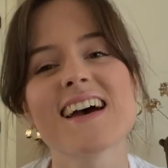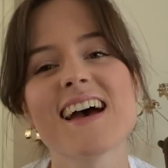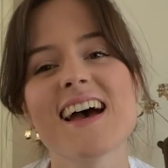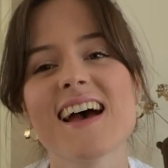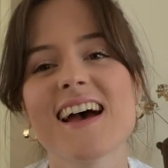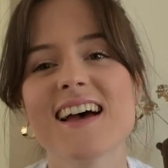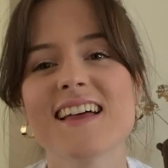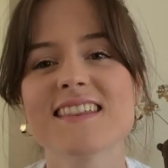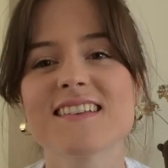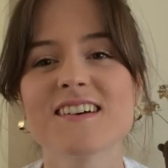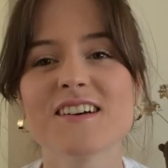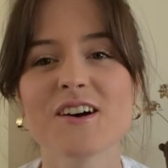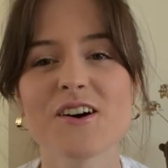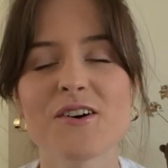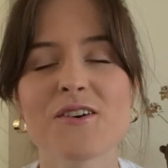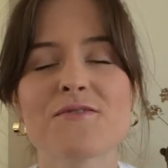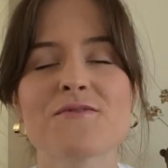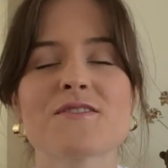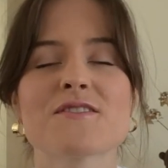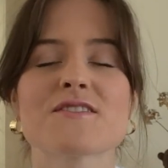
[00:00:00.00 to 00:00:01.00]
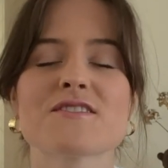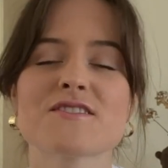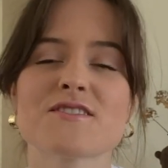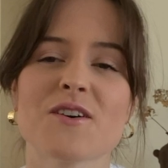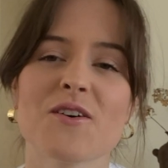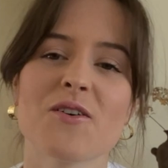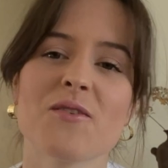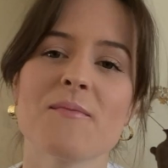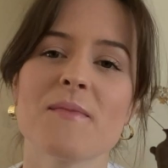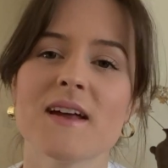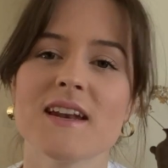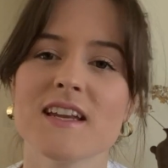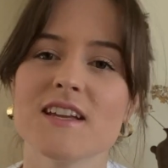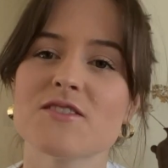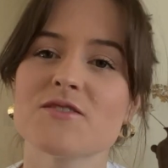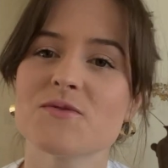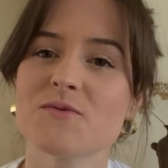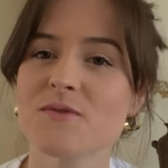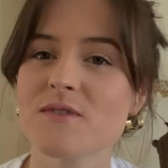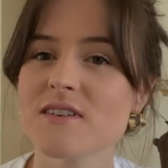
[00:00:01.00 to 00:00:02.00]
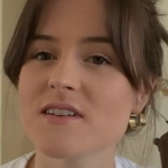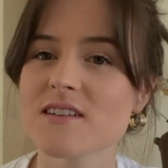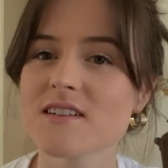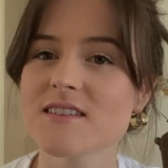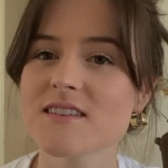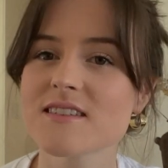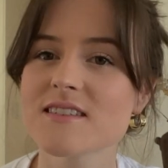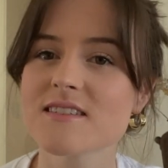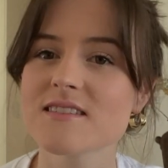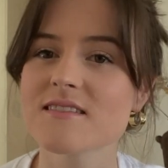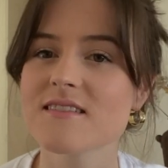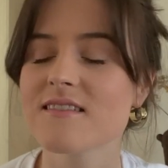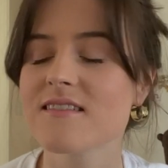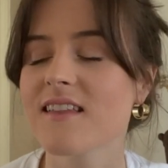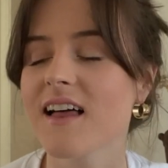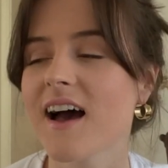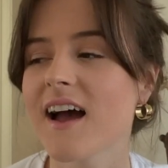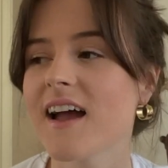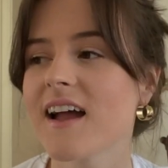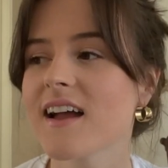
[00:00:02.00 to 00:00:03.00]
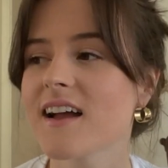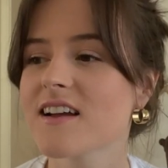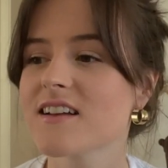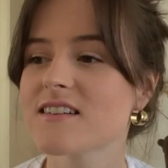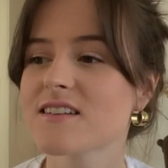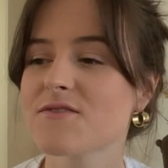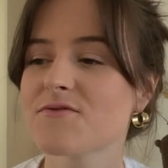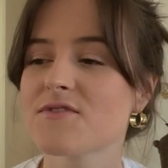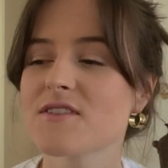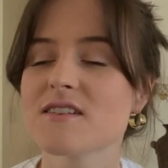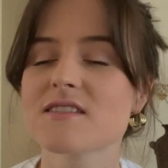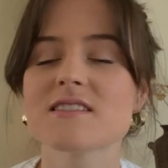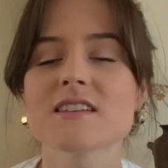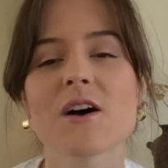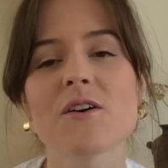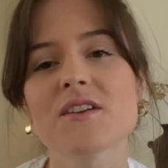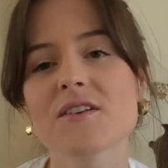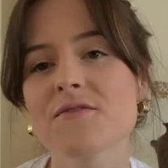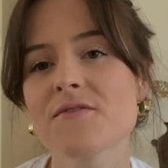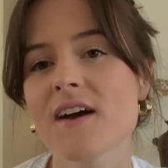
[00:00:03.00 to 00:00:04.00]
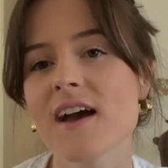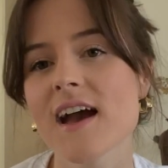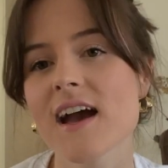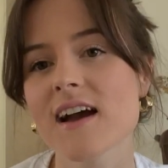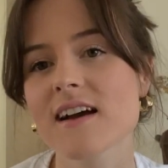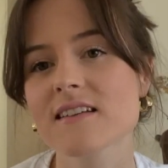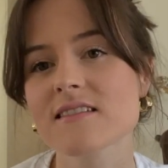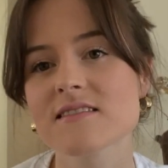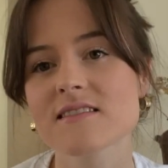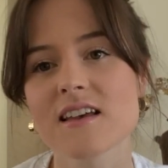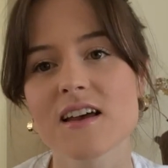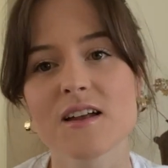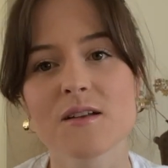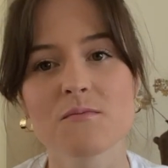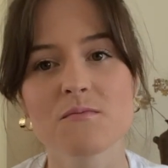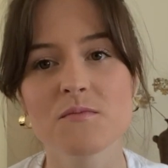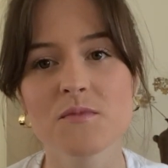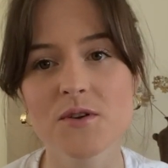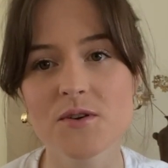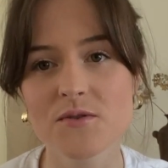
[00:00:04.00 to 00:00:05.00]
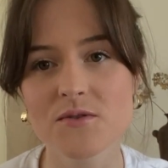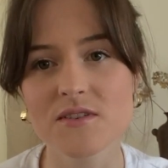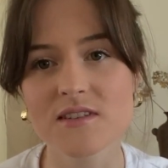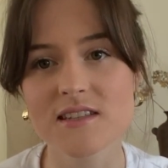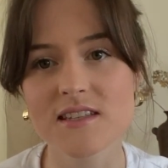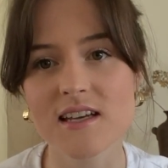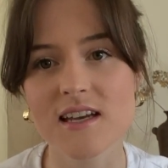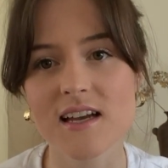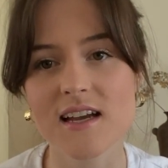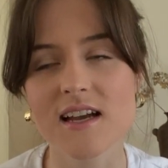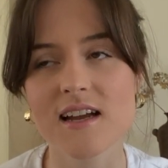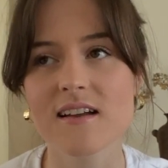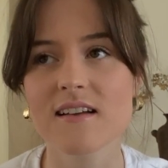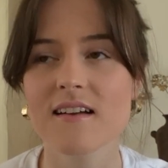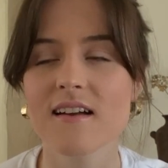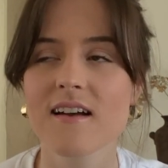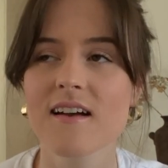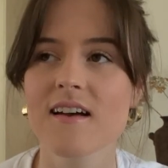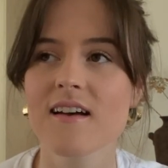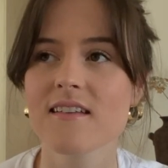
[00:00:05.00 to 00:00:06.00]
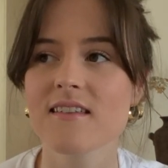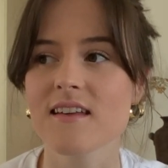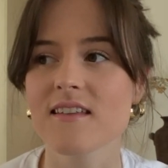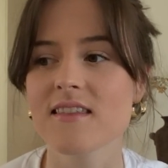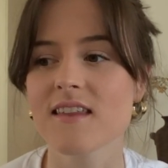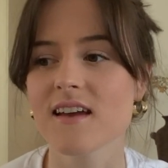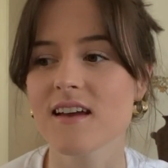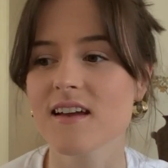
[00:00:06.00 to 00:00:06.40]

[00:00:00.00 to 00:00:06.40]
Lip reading: and they offer so many tools like different sound effects and music, and they